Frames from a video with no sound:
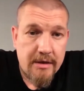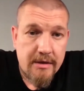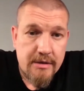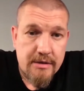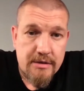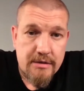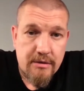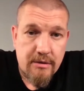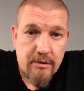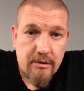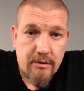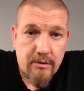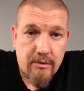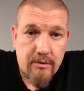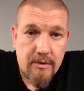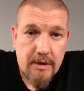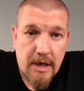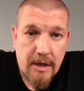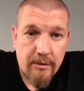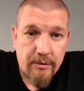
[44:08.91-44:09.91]

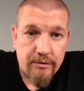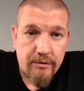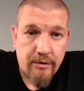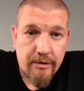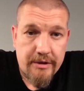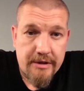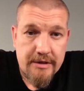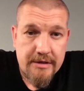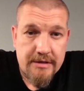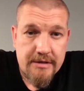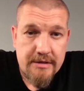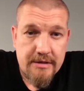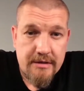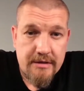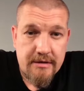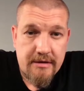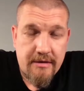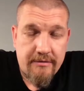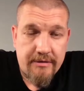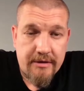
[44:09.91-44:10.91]
So our token is
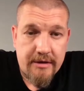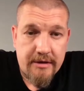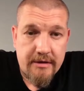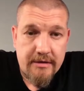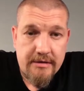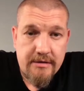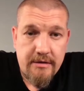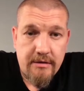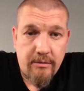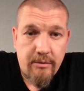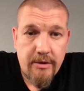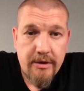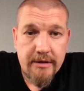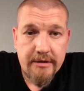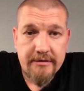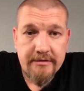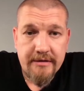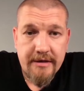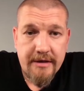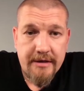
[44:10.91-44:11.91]
definitely still with
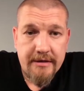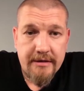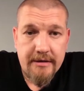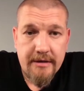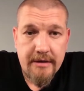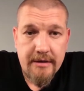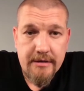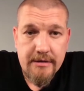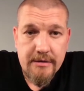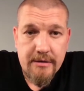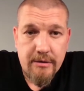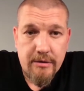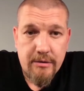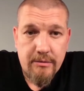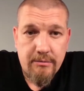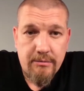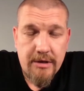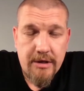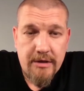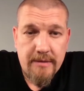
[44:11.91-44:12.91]
us, and it's going to
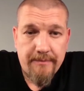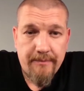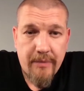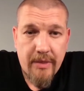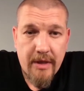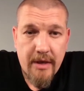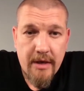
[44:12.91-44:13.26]
be